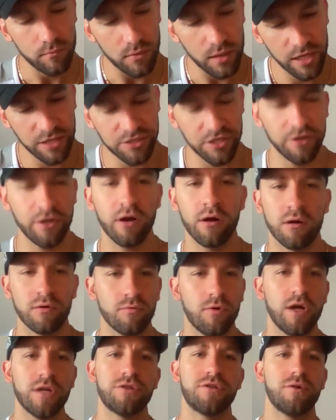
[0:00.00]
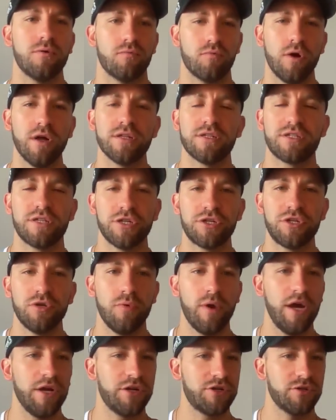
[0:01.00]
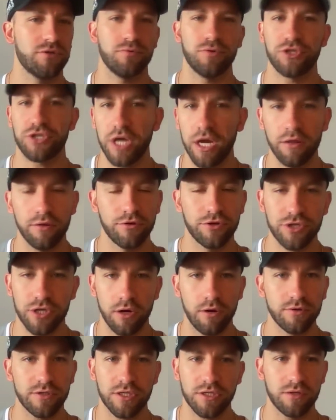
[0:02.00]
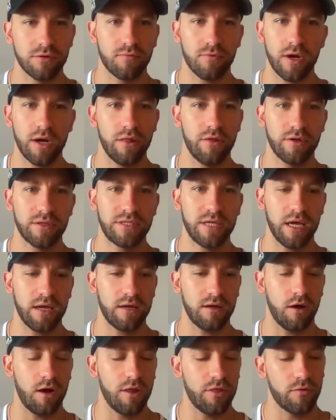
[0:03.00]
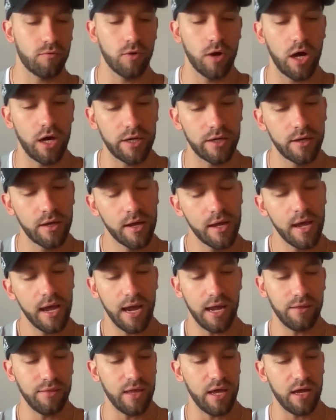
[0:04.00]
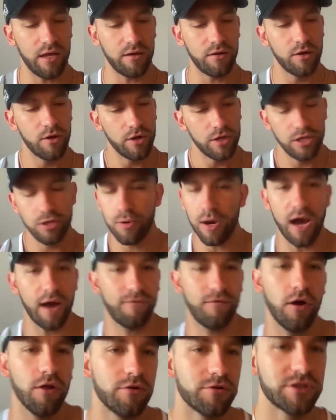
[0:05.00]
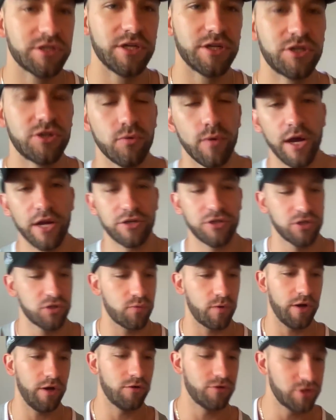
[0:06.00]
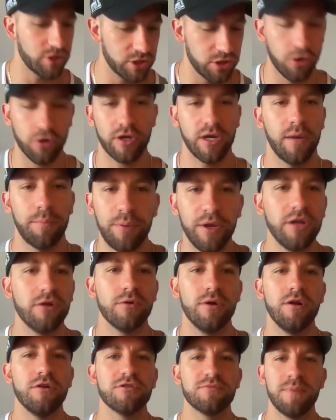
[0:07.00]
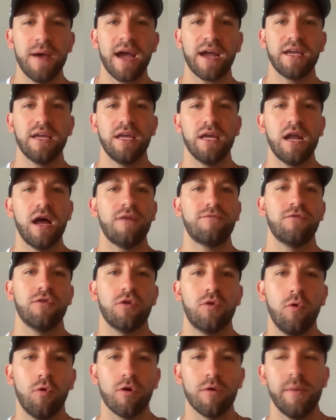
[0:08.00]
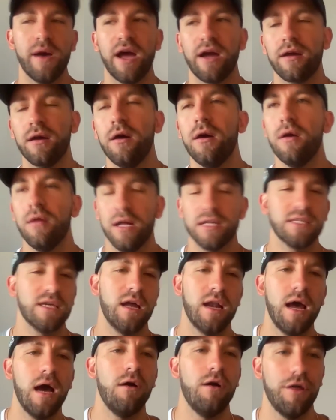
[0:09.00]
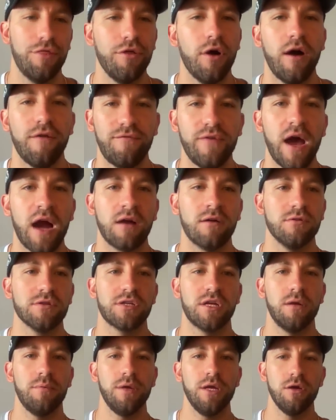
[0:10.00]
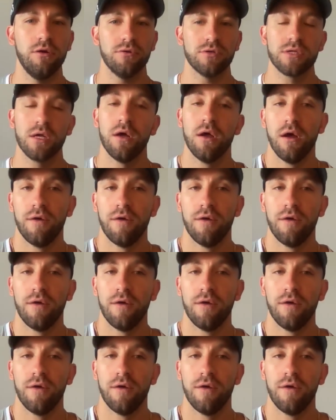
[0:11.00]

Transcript: He's in there in run, run situations when Chandler Jones isn't ready to take on the run. And then you have other situations where you're just looking to pin your ears back and get after the quarterback. That's kind of how I thought Fackrell was going to be used.